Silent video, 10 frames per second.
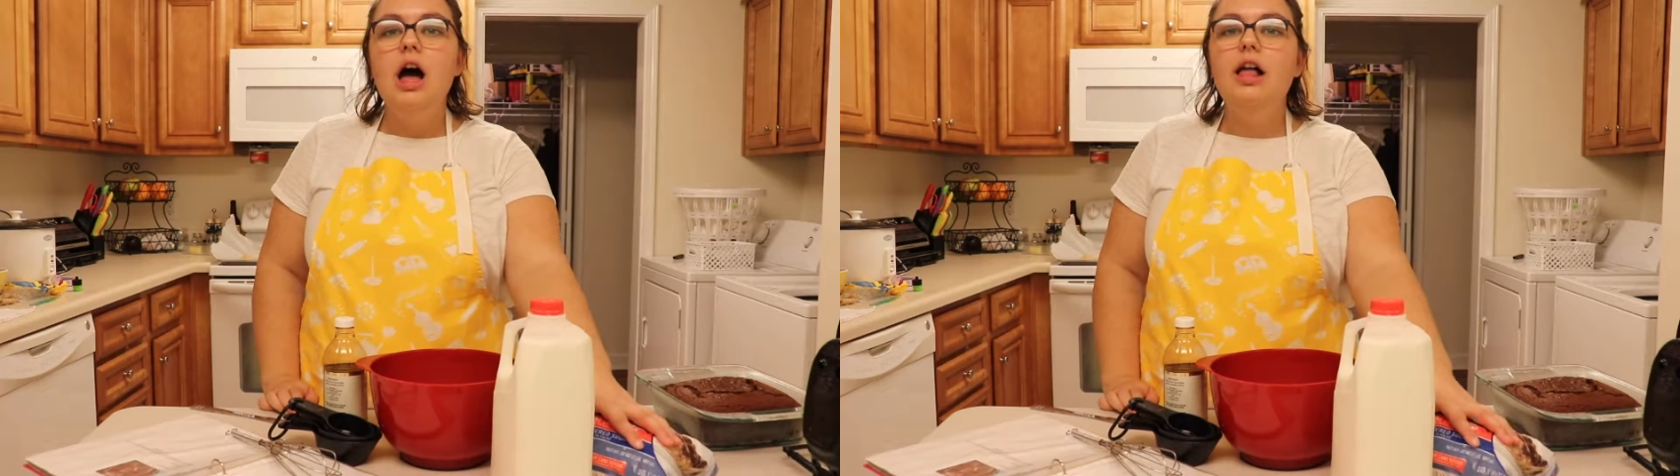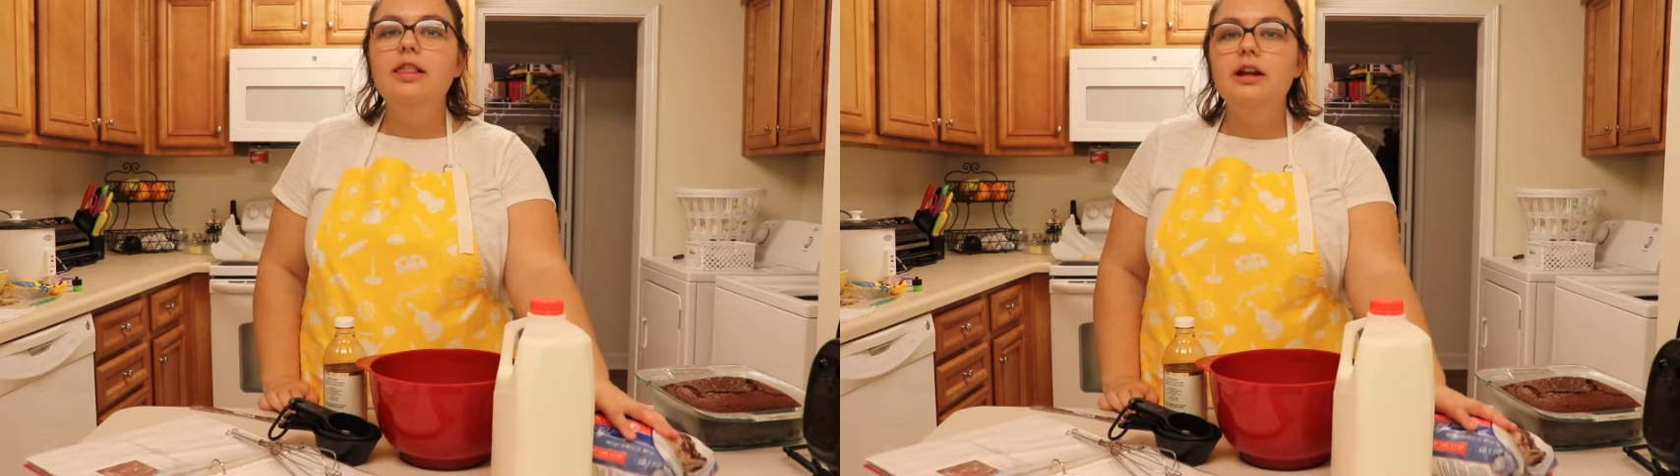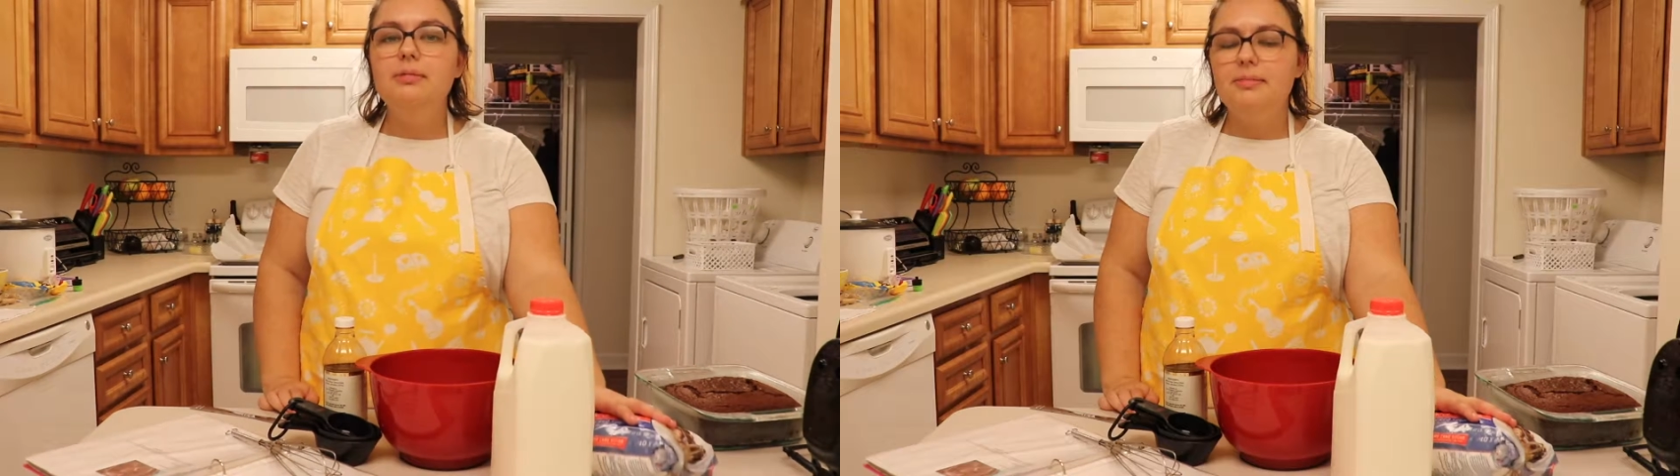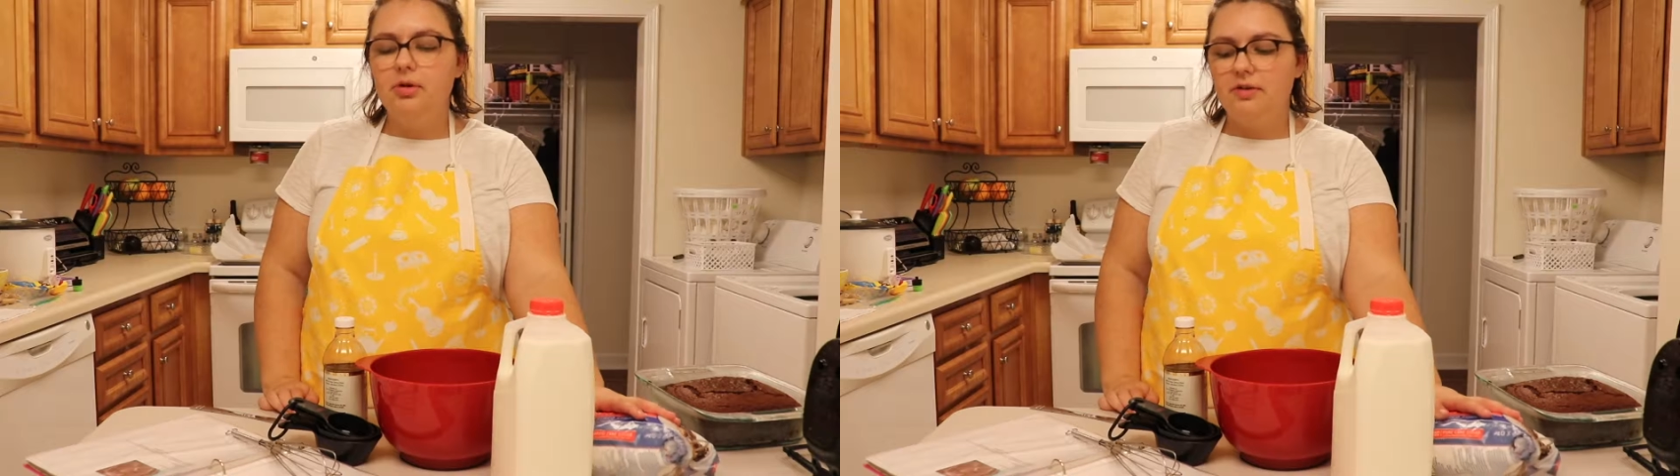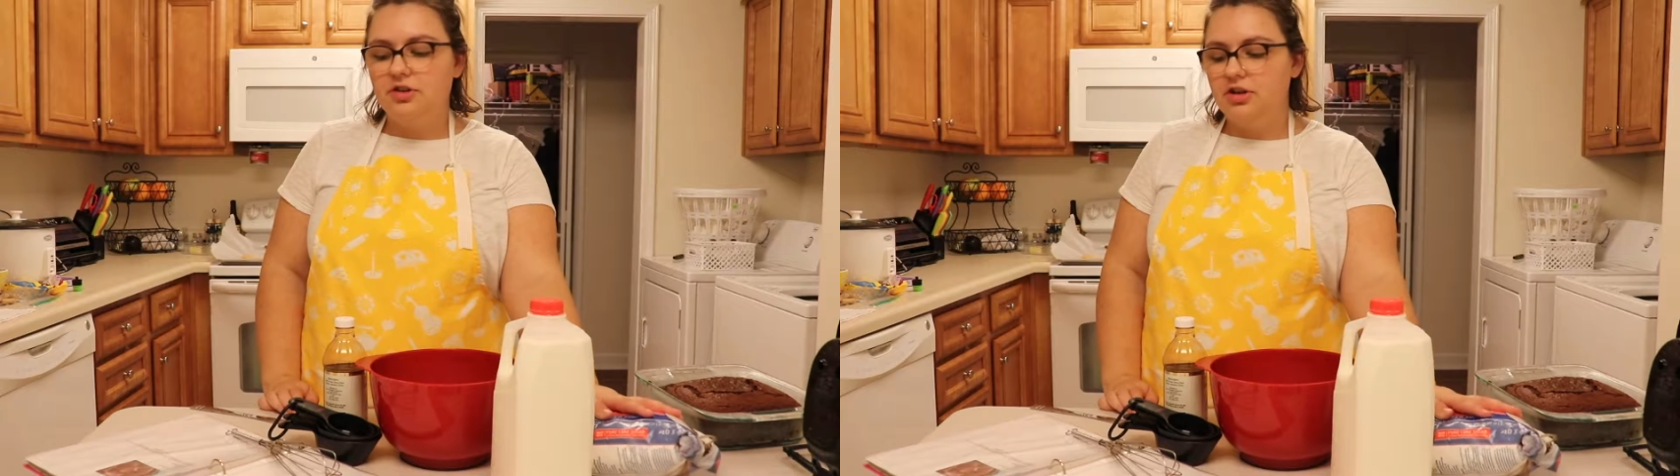a little bit
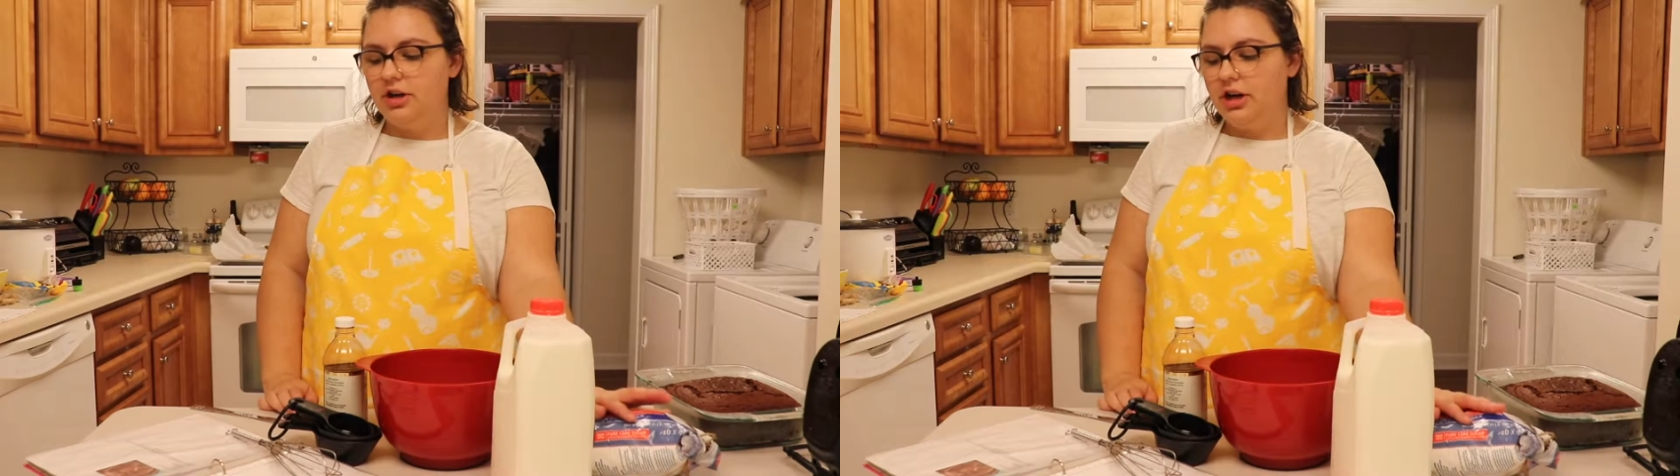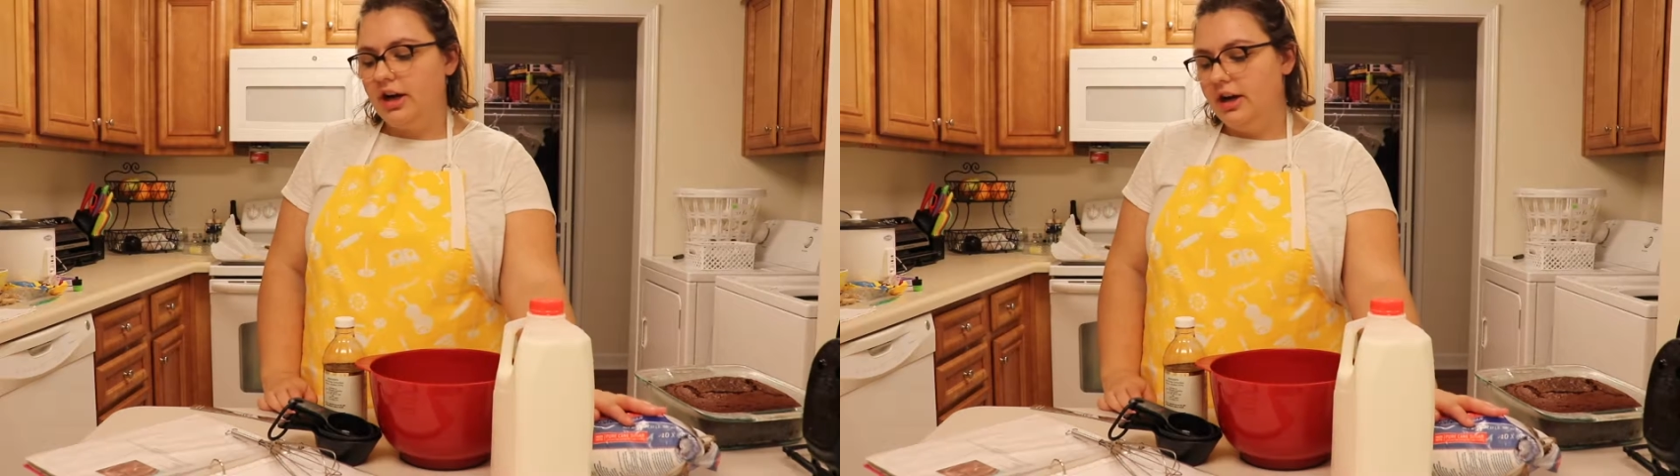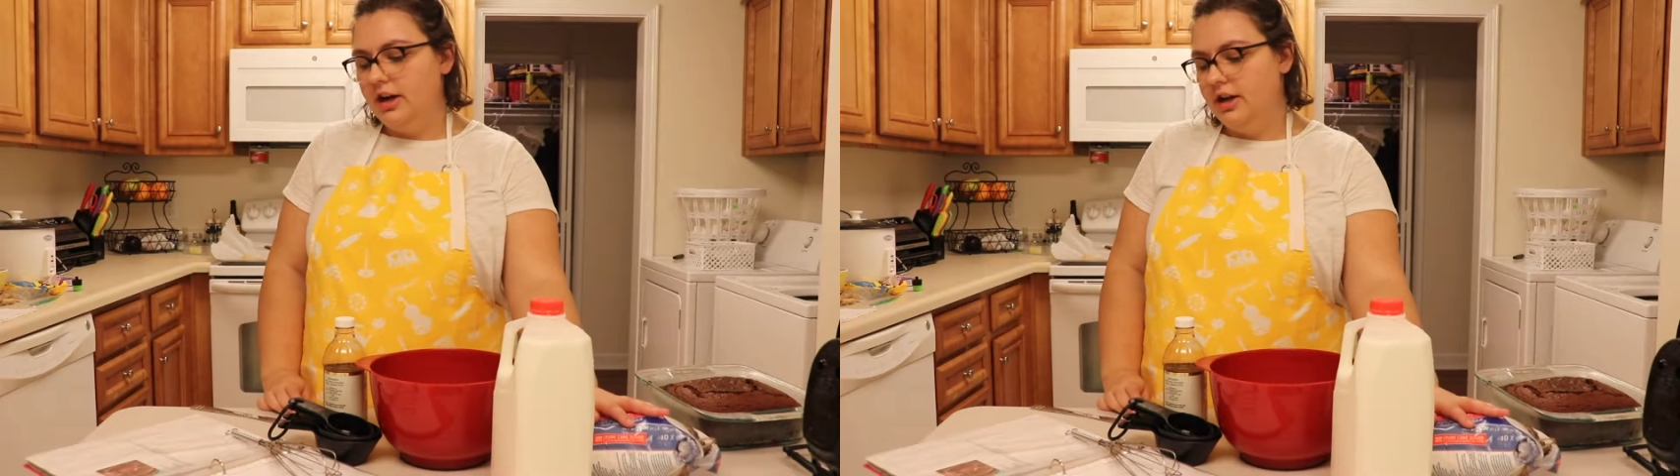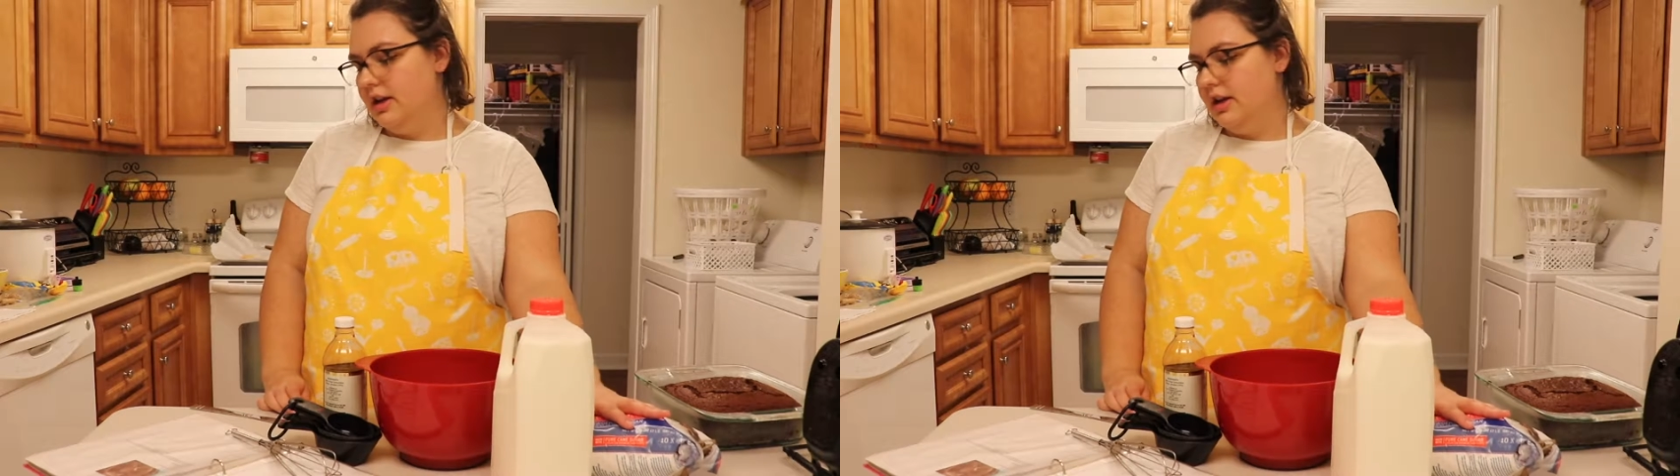more of sugar